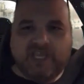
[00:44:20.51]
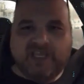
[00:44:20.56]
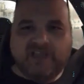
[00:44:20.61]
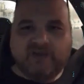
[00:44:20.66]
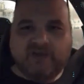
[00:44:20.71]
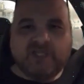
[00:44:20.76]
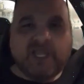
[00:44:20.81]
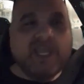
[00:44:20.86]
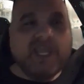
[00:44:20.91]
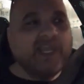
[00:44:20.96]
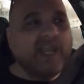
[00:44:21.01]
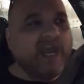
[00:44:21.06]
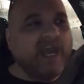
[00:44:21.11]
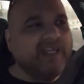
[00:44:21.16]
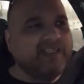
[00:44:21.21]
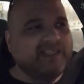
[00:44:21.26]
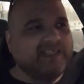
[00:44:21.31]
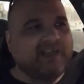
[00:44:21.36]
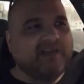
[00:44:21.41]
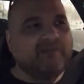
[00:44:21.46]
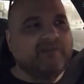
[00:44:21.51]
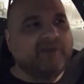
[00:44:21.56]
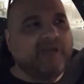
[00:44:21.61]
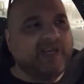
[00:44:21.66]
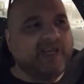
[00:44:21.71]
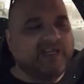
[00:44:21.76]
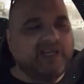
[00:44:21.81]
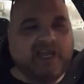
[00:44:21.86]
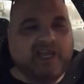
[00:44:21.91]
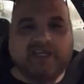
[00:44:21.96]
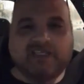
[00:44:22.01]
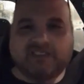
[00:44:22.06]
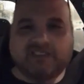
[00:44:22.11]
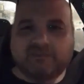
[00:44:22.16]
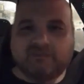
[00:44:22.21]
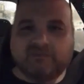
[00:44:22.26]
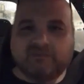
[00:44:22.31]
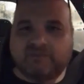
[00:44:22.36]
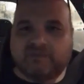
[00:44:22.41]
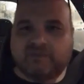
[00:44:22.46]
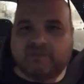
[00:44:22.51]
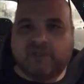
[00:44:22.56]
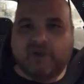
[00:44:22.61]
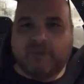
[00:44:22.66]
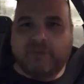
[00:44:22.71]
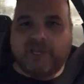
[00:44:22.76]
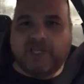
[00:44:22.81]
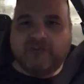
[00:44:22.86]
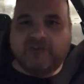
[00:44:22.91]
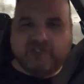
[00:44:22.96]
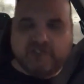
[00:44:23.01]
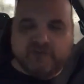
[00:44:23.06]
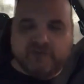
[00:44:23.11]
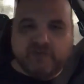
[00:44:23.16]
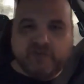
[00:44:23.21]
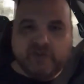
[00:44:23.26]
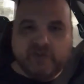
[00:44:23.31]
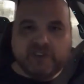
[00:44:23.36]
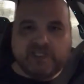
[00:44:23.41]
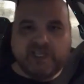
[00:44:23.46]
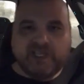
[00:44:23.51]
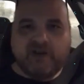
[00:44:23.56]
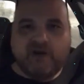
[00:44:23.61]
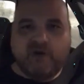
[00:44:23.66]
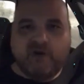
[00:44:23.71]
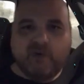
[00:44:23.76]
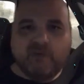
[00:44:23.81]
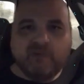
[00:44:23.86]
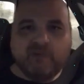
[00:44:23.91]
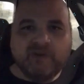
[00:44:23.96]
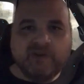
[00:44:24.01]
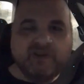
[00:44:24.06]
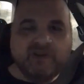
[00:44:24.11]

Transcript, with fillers: He goes, "Hey guys, I, um, I, I got some you know pastries for you to take home."